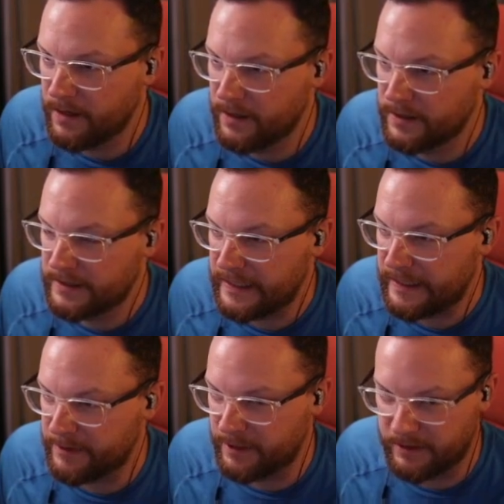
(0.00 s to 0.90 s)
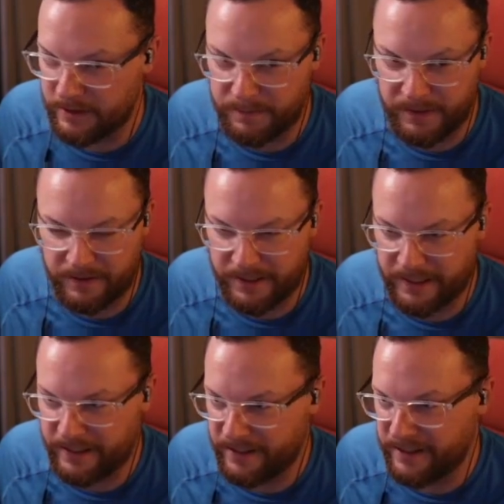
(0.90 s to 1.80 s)
Samsung's
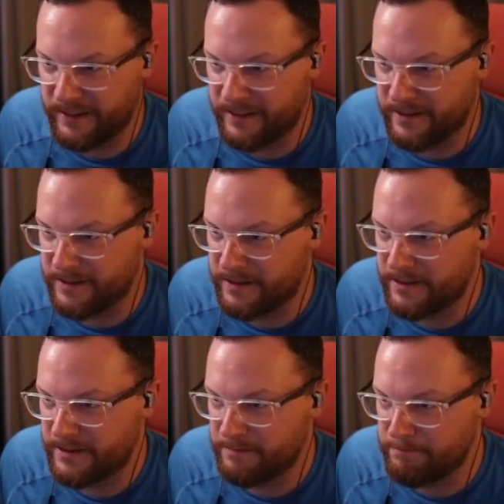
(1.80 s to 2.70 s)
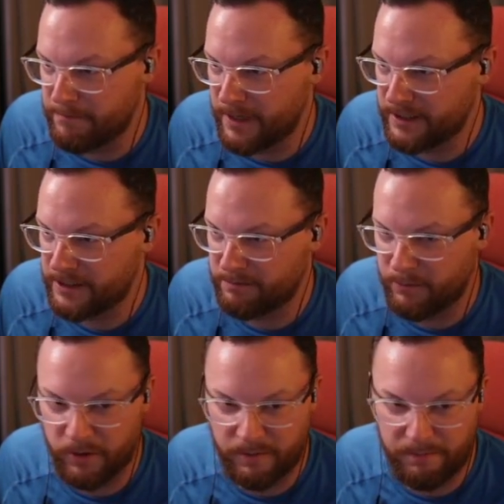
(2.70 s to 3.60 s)
building is much
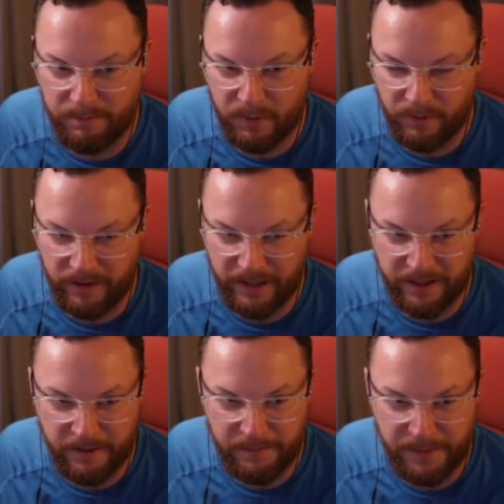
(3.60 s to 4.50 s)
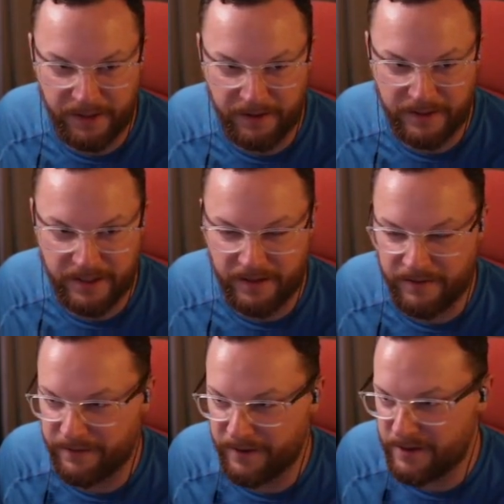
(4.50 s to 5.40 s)
more boring compared to the
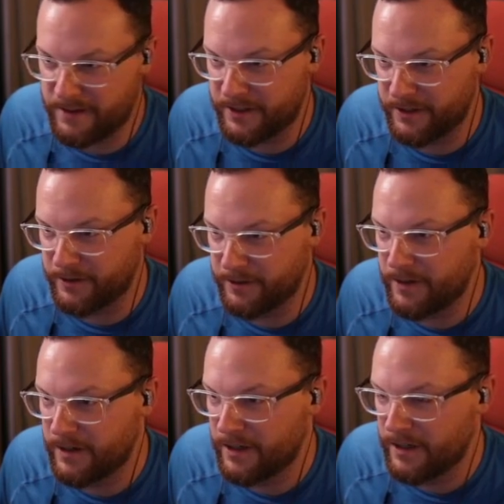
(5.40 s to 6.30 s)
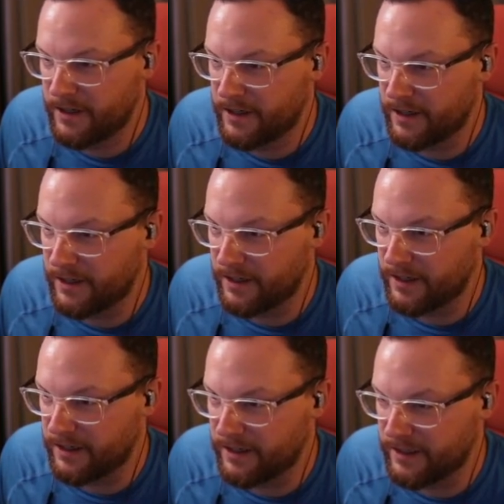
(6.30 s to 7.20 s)
first two.
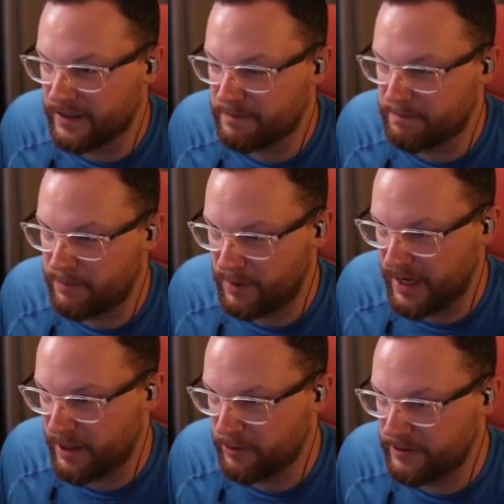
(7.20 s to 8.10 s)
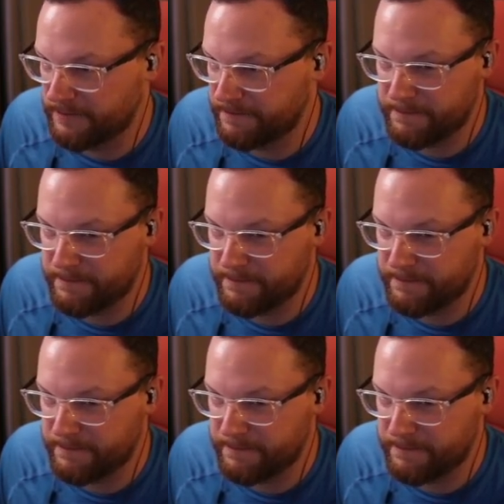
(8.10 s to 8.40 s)
It's brown.